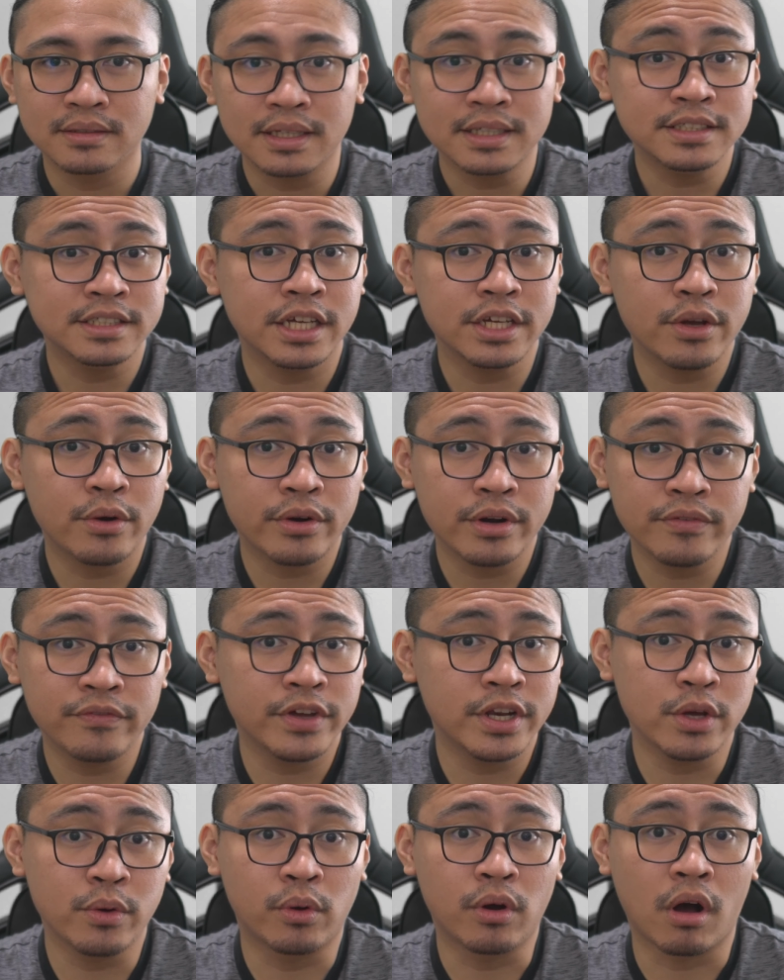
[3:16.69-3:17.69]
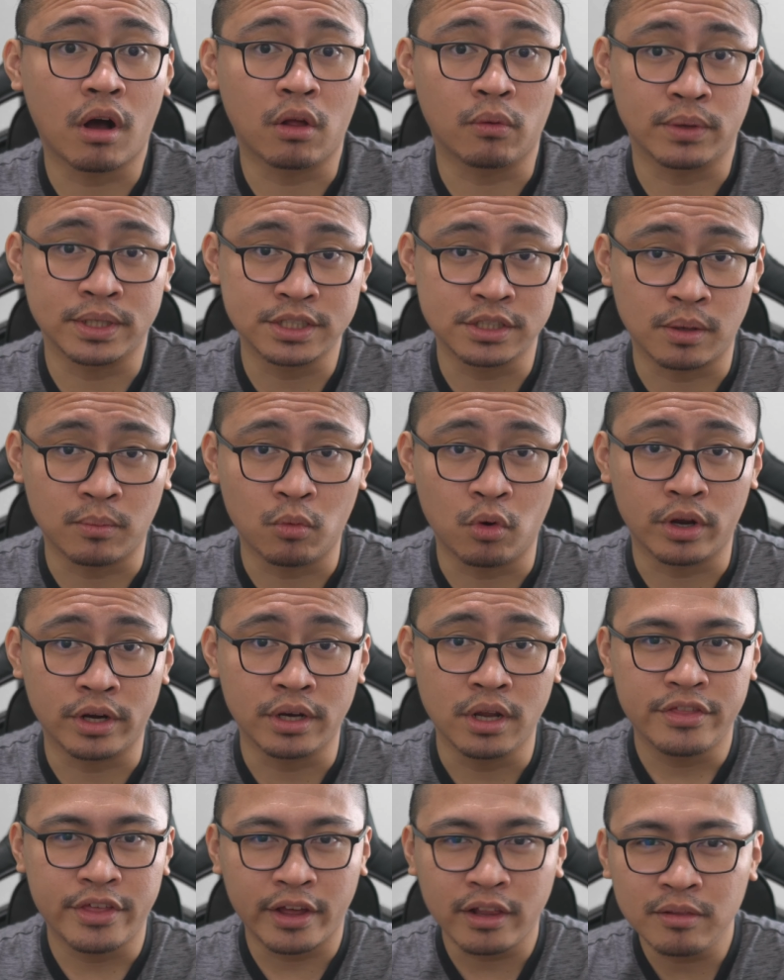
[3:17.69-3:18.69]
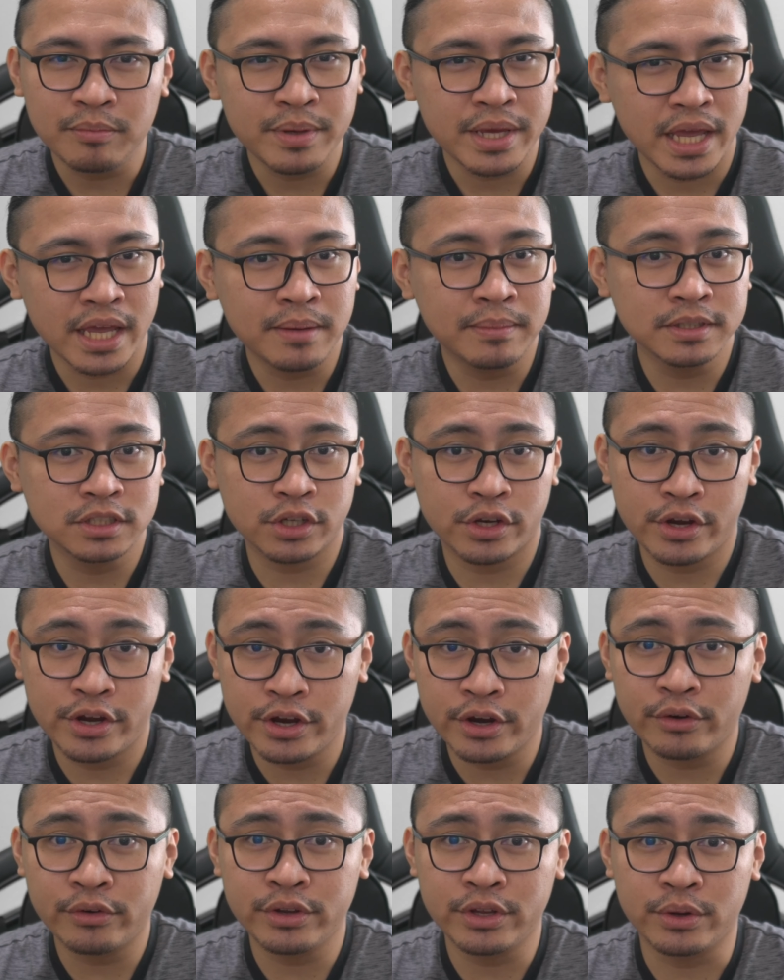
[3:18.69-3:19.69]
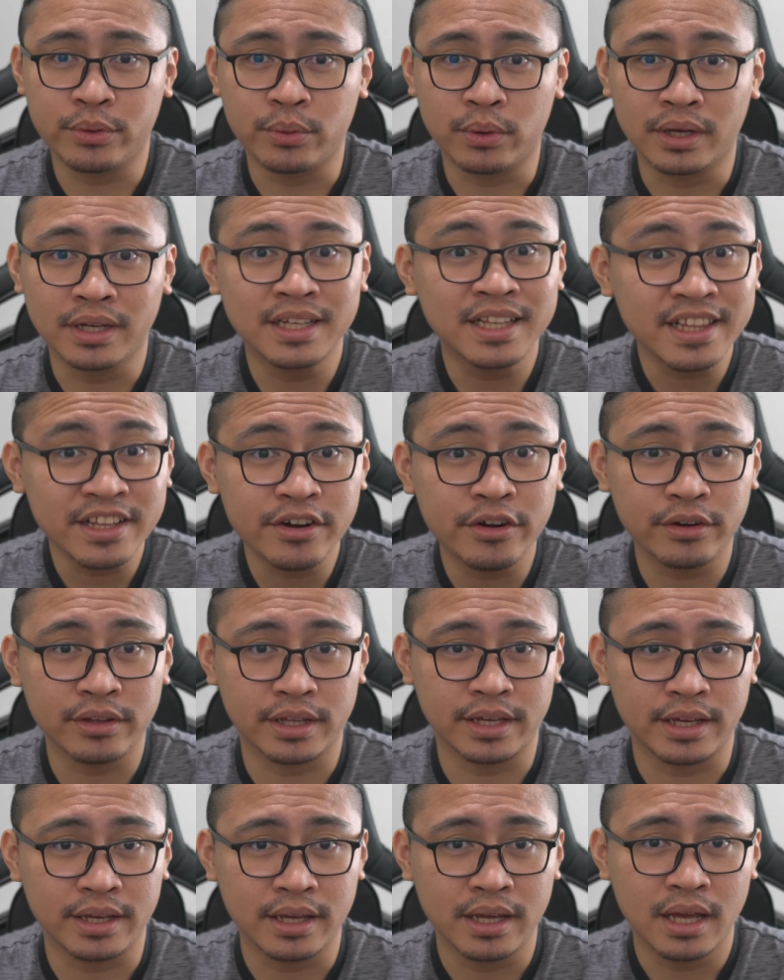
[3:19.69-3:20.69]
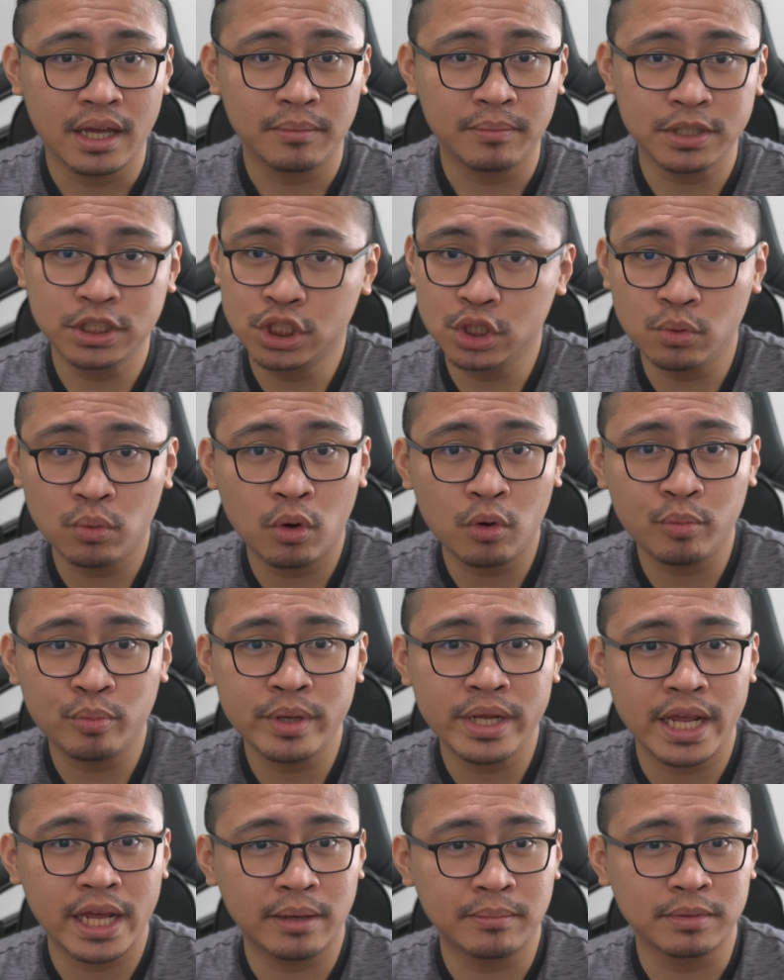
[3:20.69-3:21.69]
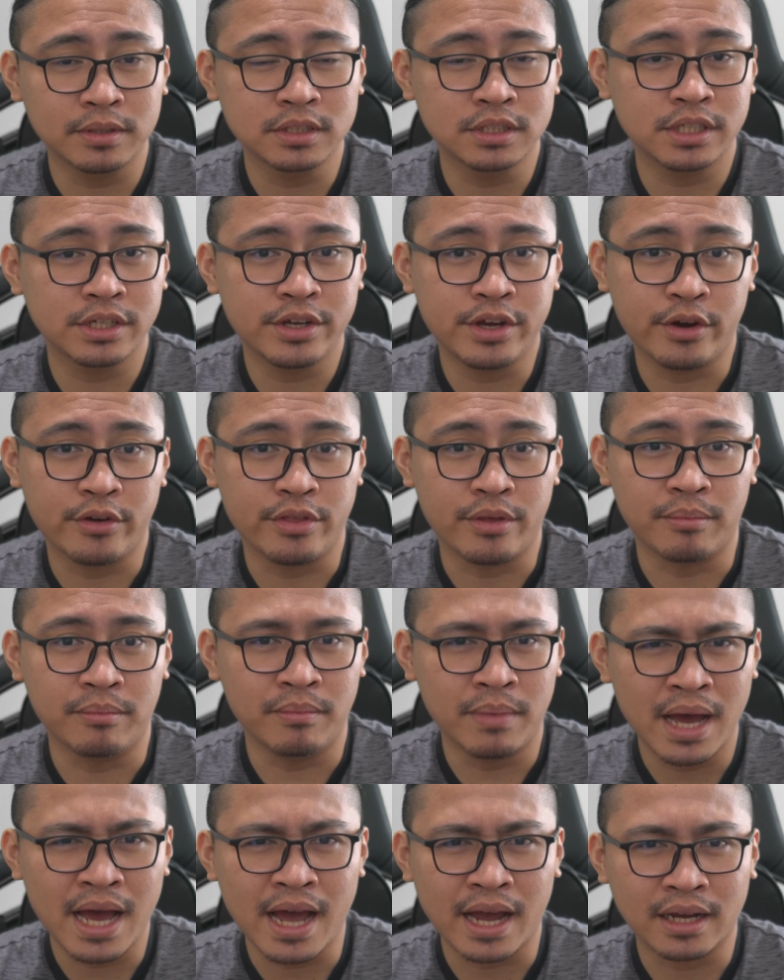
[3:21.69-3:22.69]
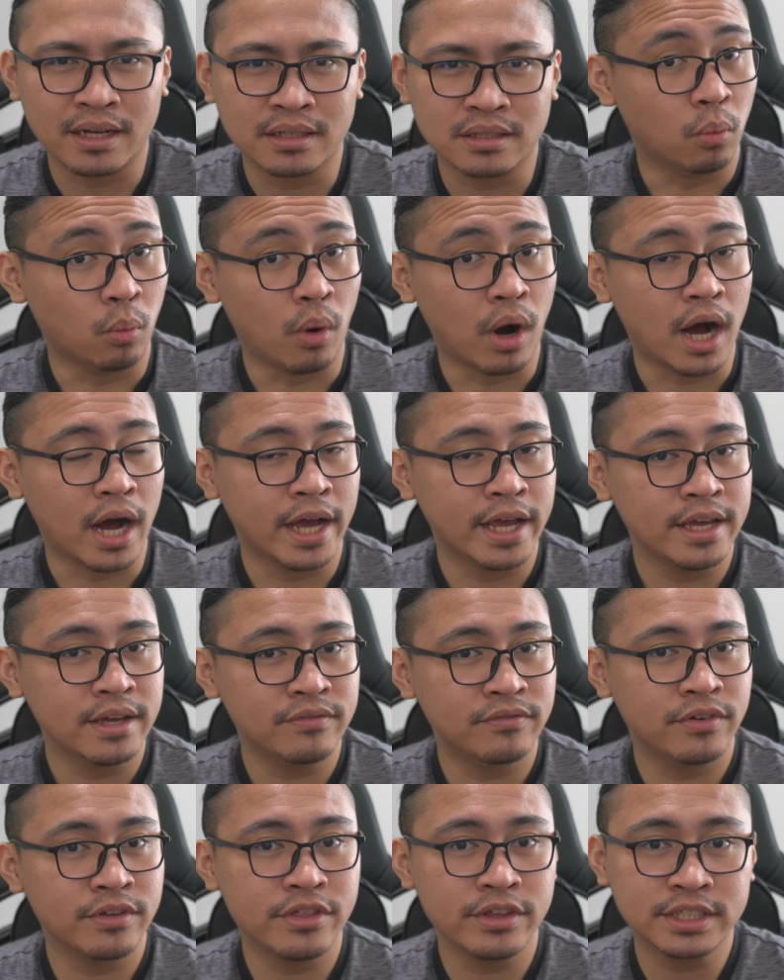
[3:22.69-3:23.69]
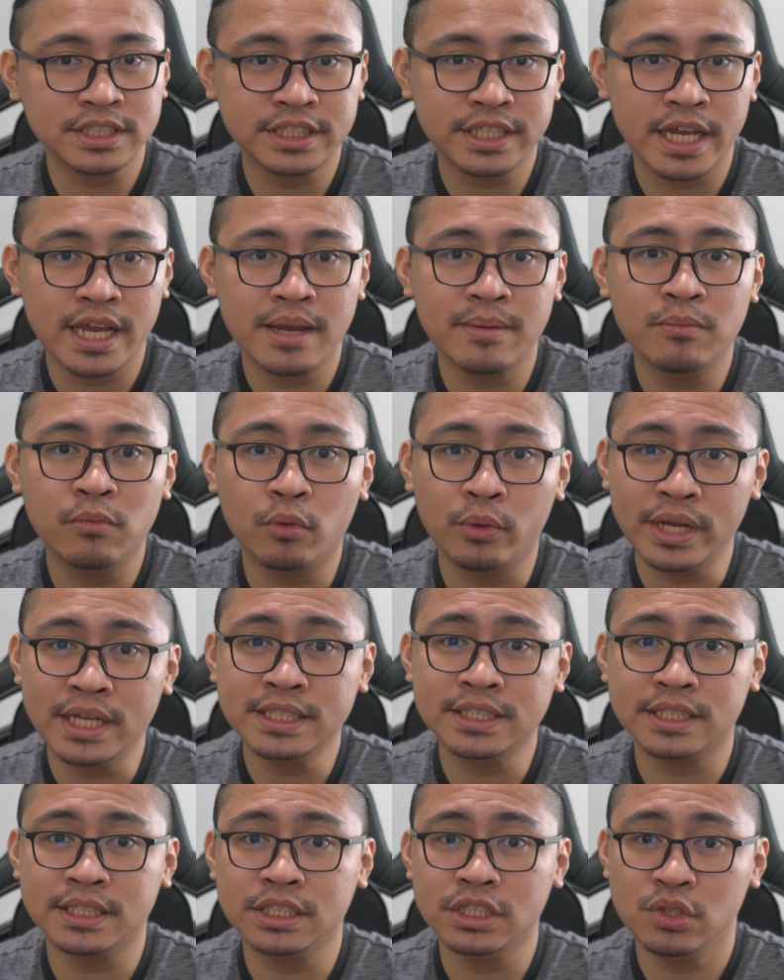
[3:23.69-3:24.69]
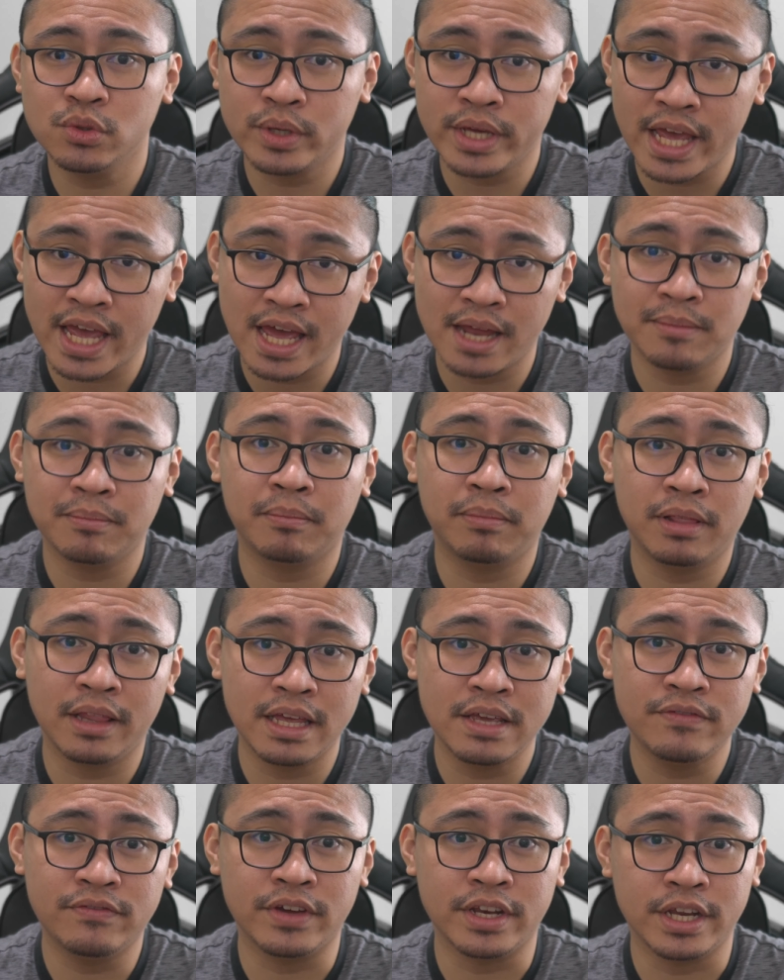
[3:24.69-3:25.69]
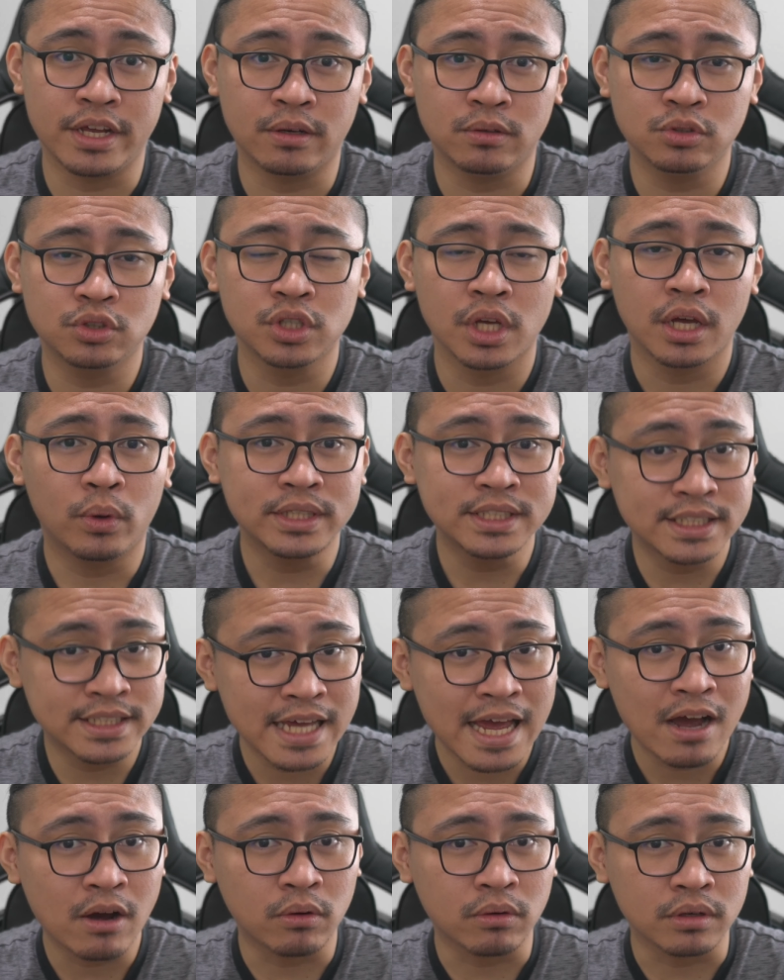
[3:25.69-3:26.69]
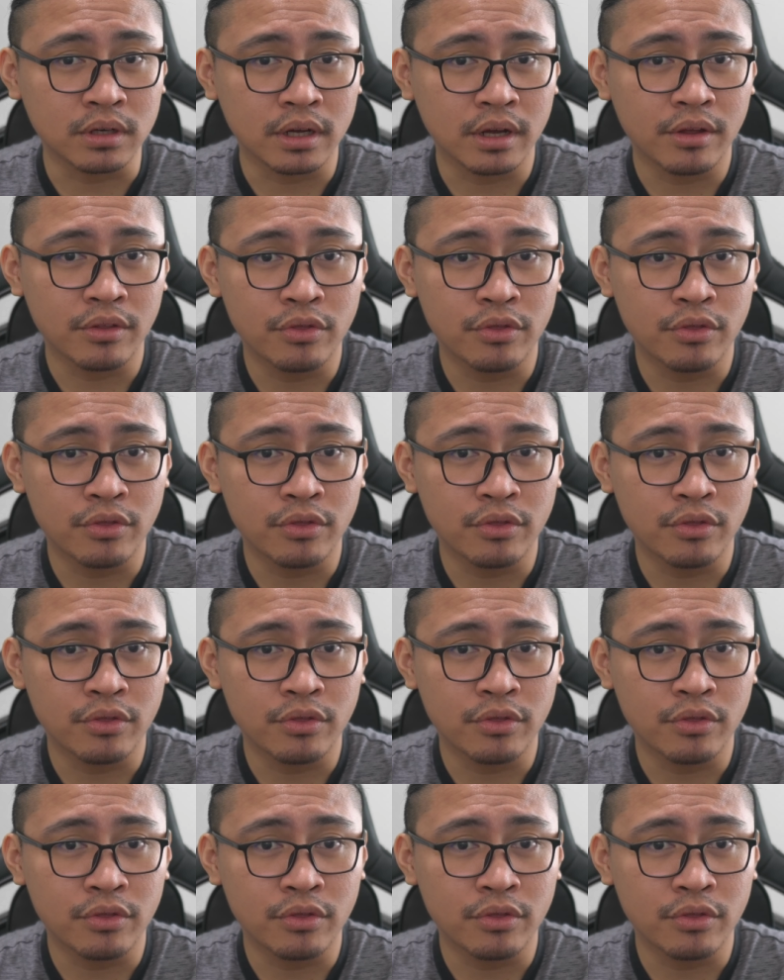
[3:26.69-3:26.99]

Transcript: Let's say you're on a video call with someone. They'll be able to hear you clearly, but you won't be able to hear them back. Why? For the same reason you can't play videos with sound.